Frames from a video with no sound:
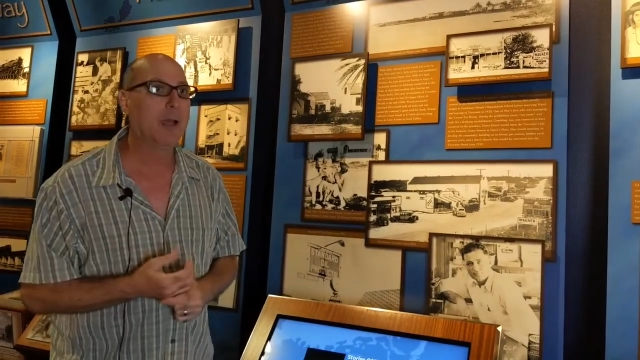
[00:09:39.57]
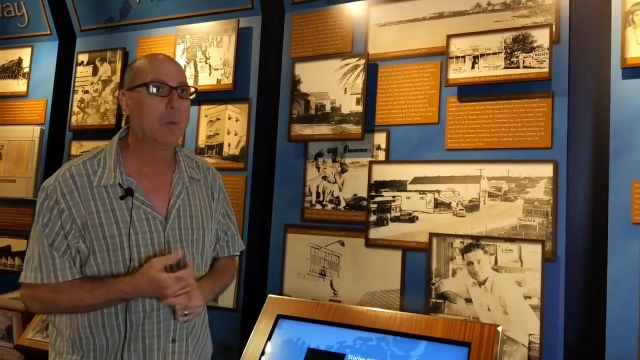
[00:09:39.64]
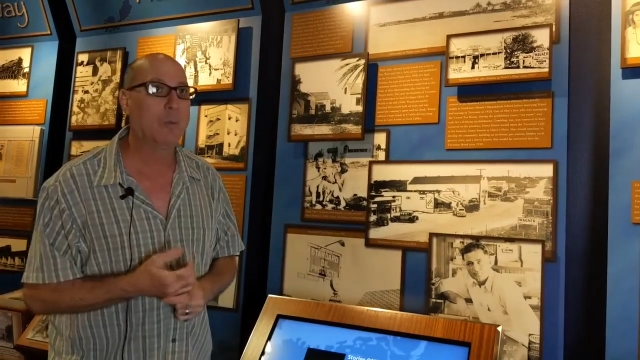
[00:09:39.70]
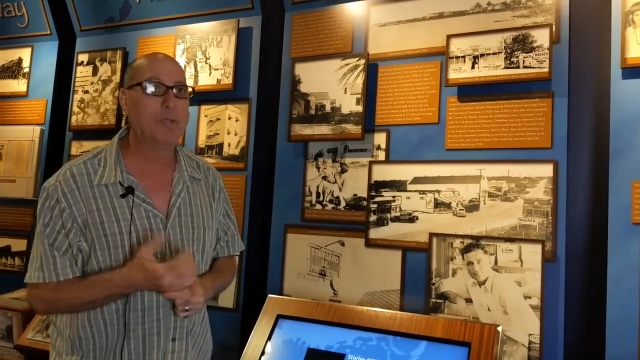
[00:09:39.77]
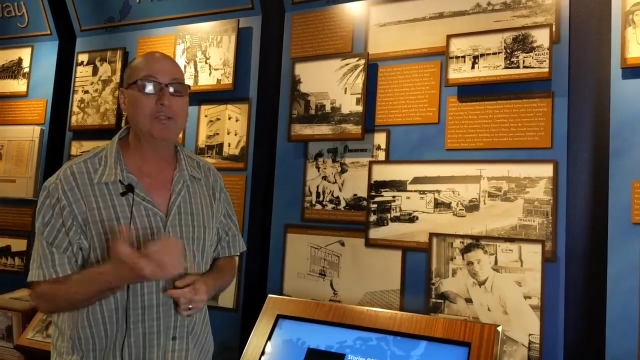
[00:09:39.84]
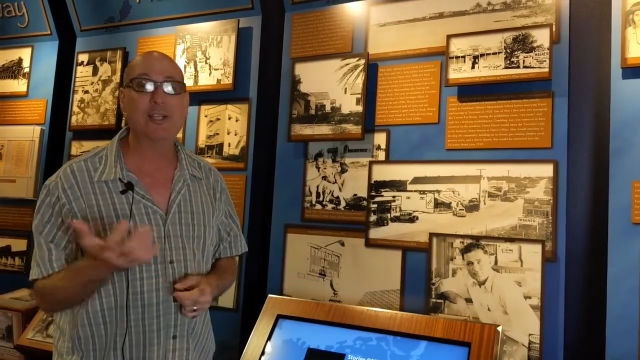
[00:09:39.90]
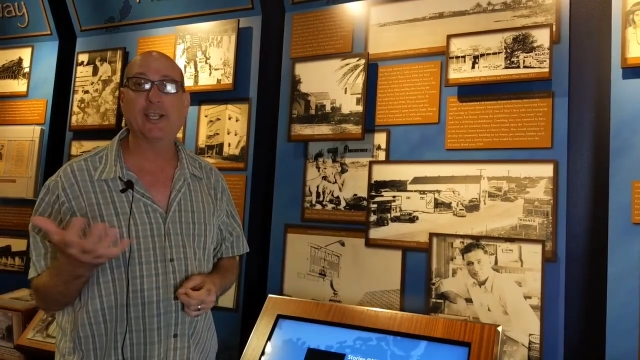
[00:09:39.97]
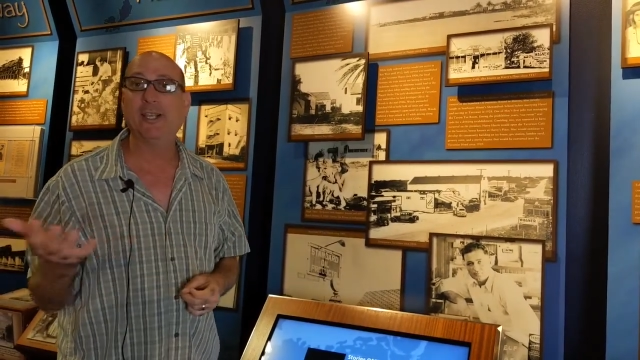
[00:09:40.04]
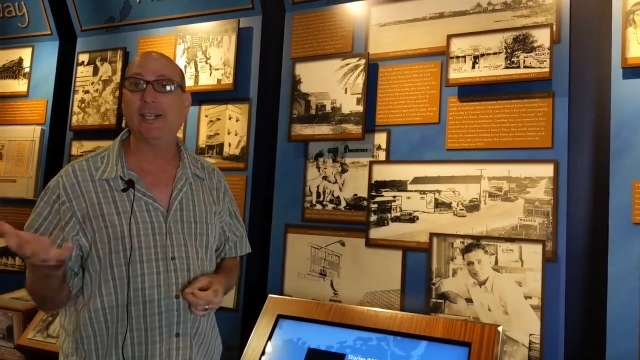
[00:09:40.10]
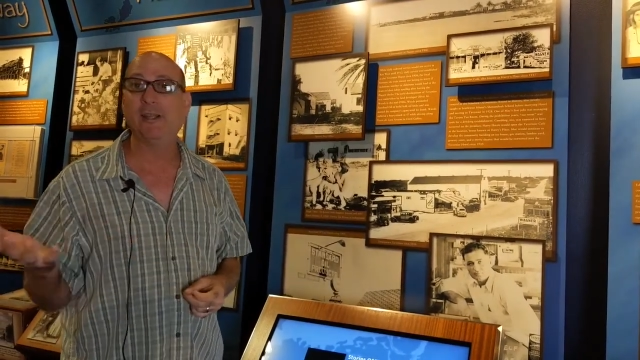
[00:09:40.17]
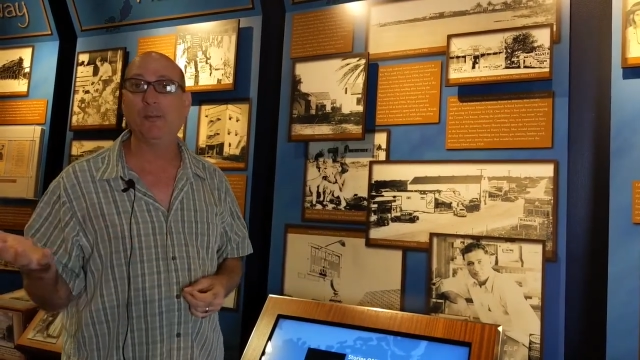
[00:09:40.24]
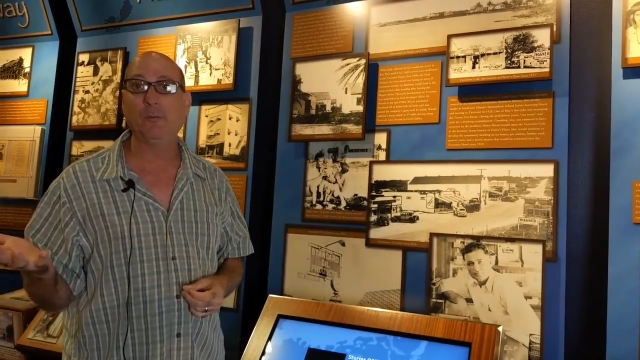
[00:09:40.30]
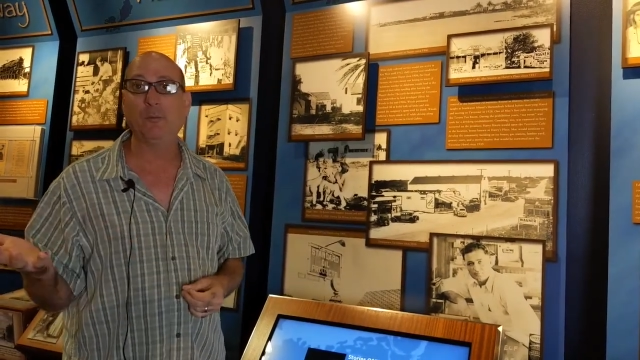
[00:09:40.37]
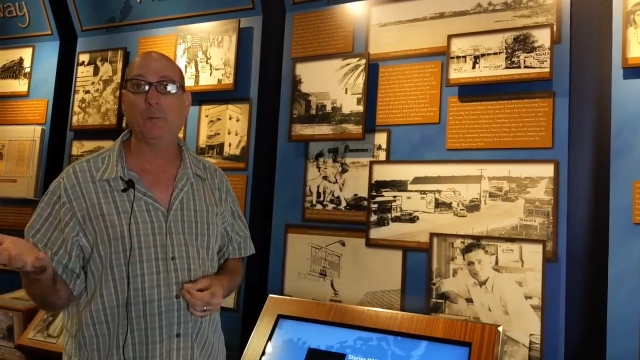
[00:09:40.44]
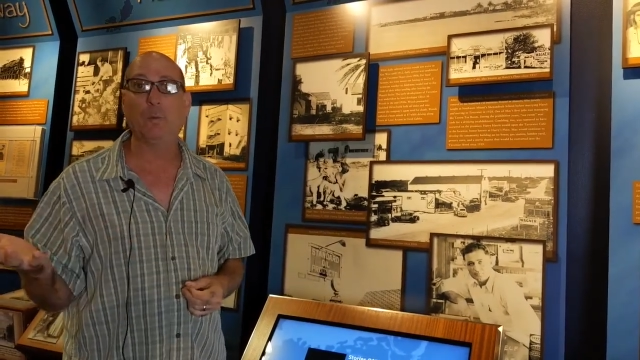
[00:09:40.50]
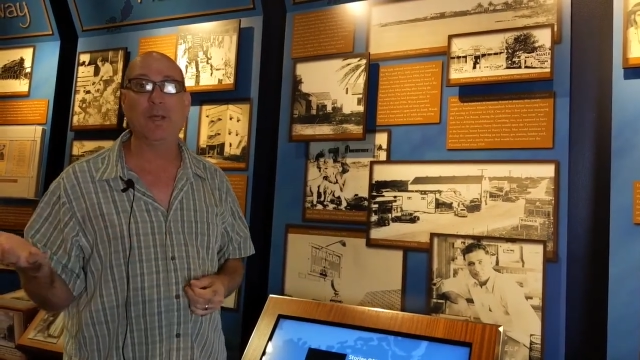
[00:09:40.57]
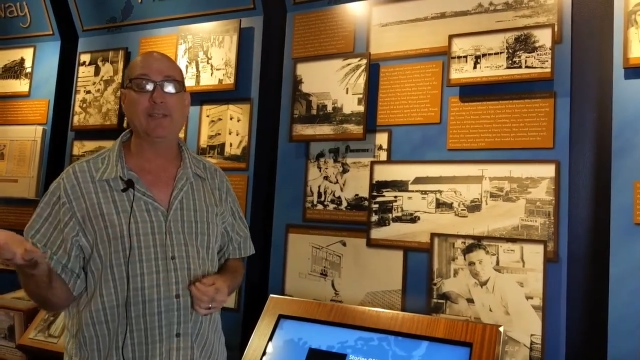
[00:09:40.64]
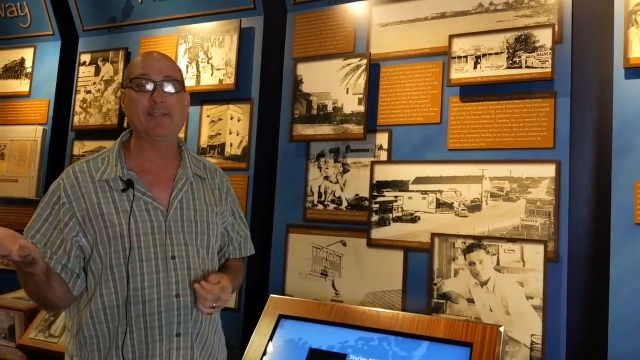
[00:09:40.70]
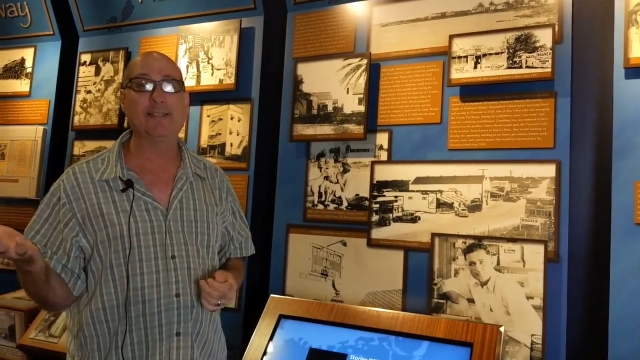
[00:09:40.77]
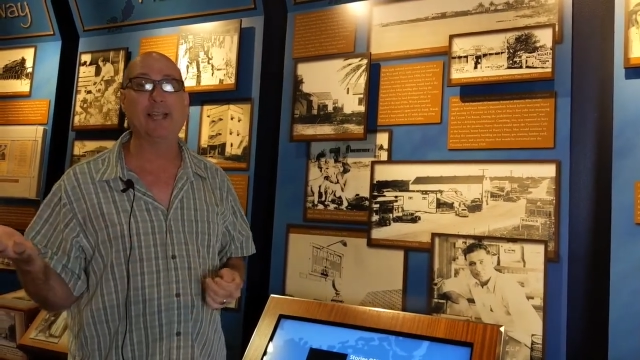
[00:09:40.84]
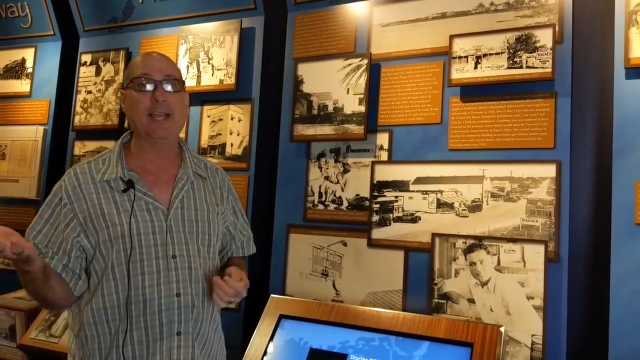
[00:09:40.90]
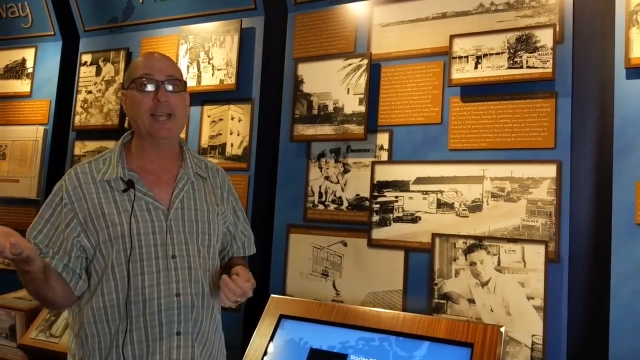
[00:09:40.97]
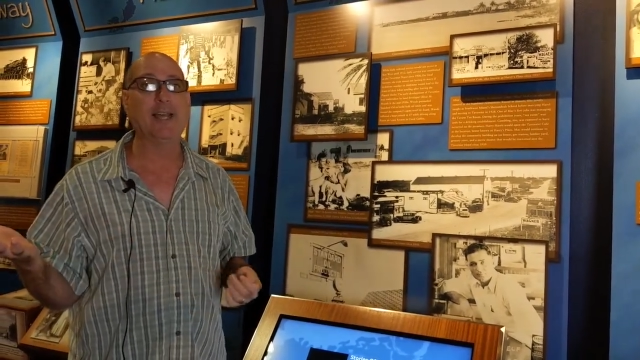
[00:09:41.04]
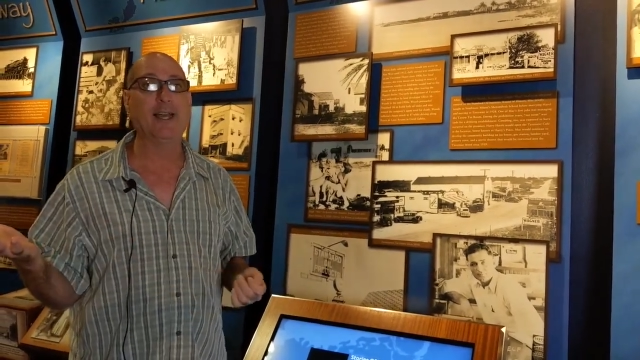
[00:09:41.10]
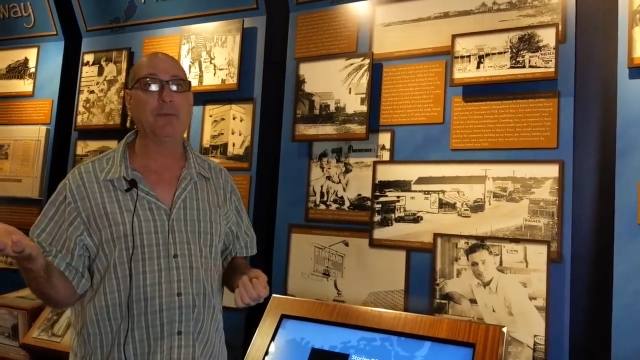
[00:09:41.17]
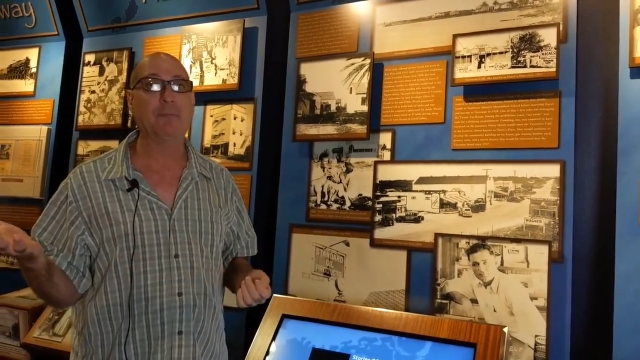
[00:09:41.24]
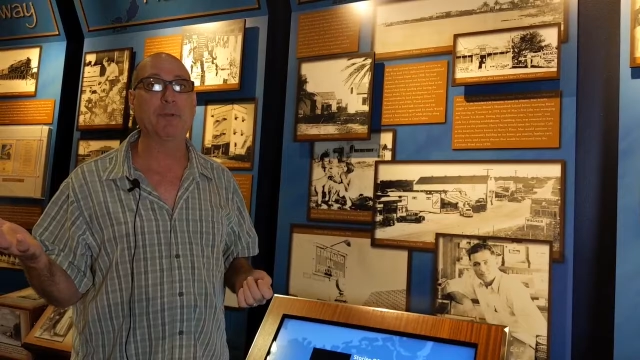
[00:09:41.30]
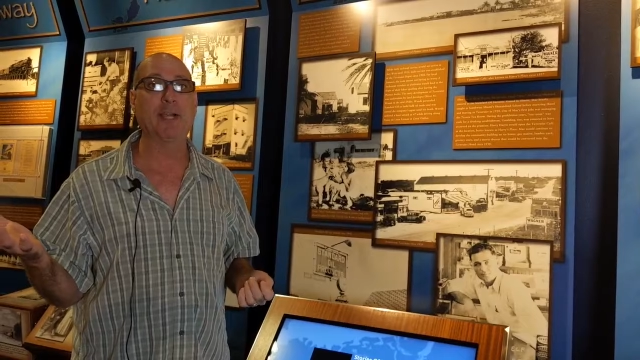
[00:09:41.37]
which again was a